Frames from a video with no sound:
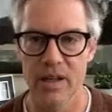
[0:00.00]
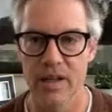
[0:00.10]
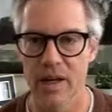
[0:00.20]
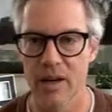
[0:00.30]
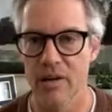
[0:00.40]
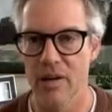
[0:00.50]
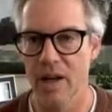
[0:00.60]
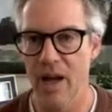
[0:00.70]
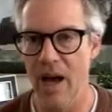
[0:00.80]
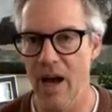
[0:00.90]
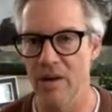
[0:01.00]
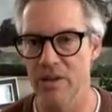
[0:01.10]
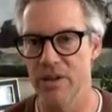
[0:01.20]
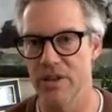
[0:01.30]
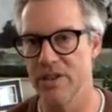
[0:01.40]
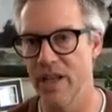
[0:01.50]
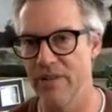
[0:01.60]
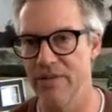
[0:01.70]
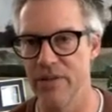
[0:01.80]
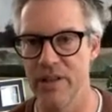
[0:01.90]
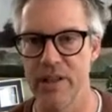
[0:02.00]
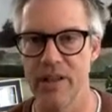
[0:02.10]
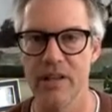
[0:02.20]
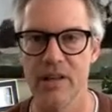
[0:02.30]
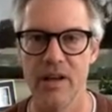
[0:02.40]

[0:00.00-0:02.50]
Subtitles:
you know, how to safely